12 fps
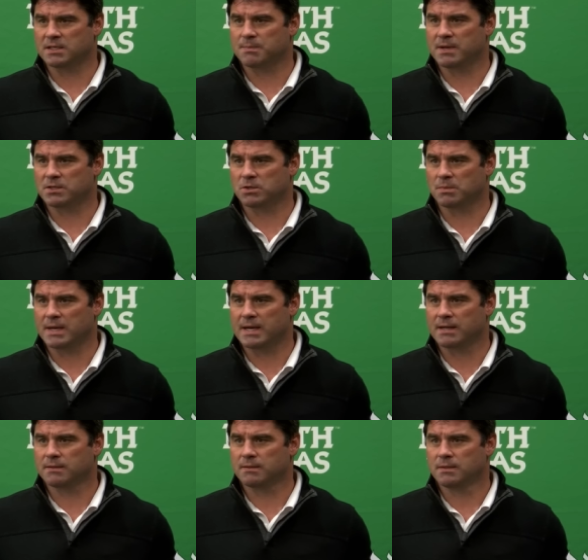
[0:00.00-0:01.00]
a special
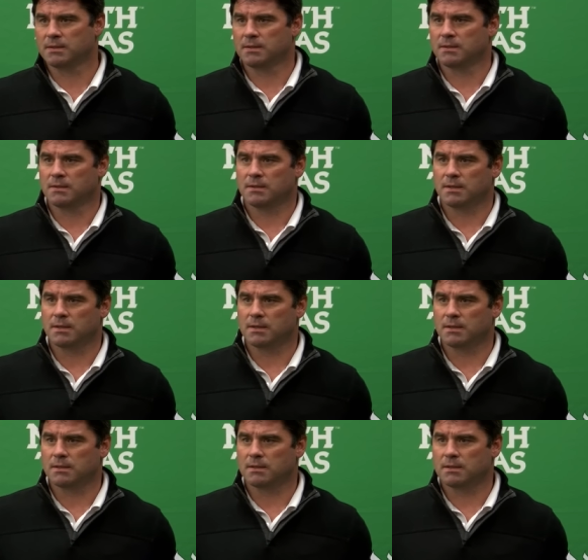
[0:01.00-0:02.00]
back,
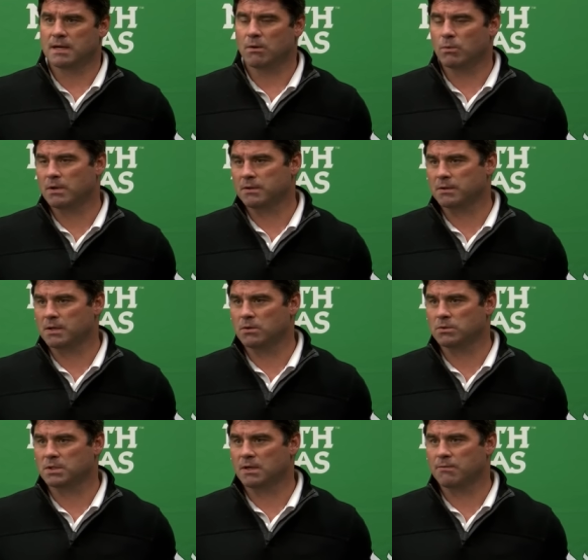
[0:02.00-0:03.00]
uh, how well they're
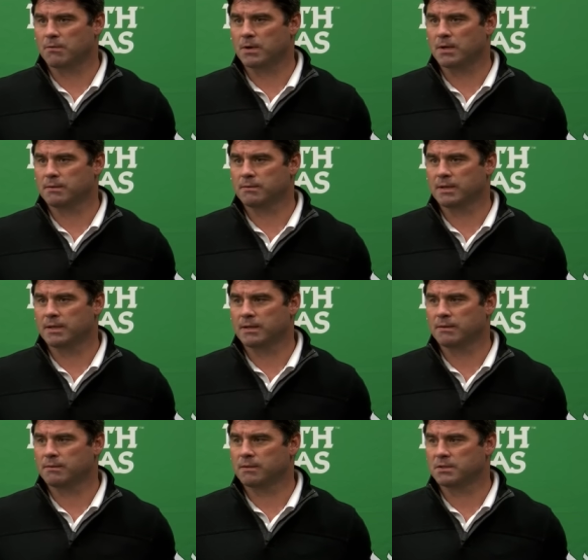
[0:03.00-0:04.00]
coached up front,
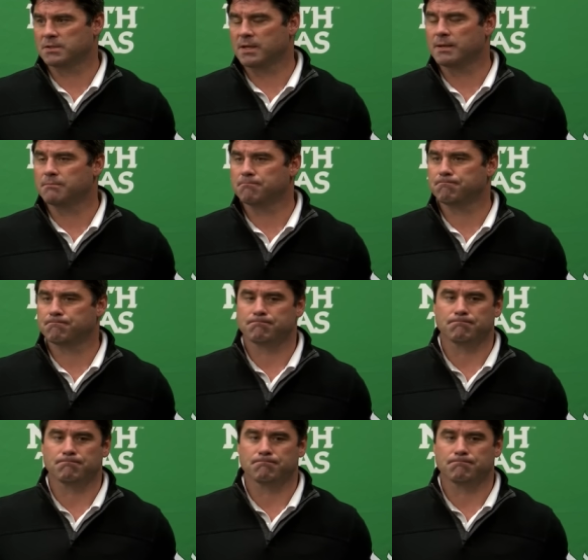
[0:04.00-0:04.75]
and their scheme.